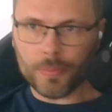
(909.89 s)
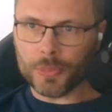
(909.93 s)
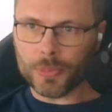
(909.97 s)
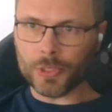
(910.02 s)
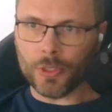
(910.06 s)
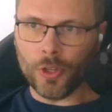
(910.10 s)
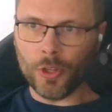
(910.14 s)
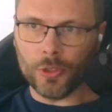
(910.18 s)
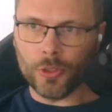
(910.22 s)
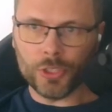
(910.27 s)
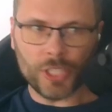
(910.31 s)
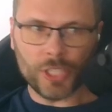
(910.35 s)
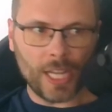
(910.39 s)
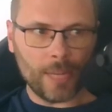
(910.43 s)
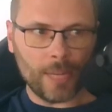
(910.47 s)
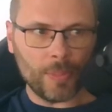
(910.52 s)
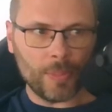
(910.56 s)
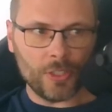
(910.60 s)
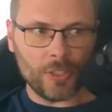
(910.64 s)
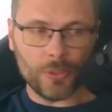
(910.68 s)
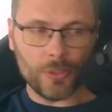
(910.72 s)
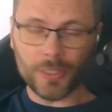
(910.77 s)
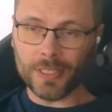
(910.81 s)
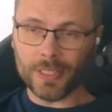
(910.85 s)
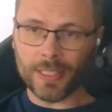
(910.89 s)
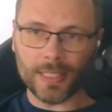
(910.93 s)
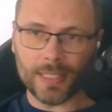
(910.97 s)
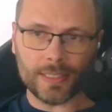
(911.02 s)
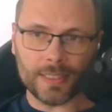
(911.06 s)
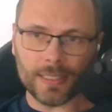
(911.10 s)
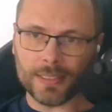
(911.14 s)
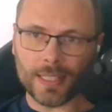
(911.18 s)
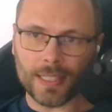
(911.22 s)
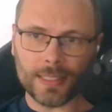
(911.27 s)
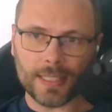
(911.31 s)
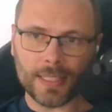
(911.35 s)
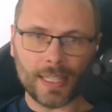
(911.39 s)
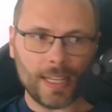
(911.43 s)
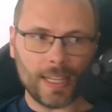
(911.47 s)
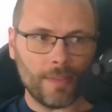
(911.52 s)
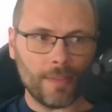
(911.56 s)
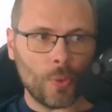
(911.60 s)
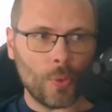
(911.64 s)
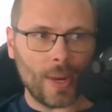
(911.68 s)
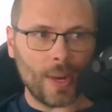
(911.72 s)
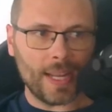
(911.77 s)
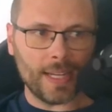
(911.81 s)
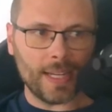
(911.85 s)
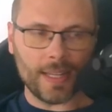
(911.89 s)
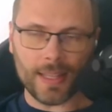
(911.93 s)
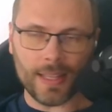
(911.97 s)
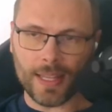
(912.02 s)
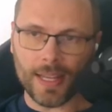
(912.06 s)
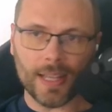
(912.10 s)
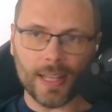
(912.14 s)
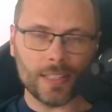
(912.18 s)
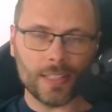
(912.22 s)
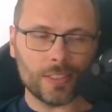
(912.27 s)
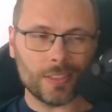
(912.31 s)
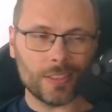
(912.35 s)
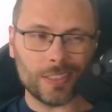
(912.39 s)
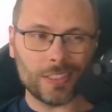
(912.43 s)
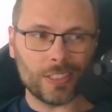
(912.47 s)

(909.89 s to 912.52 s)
There's no shame in using this. It doesn't give away any of the answers.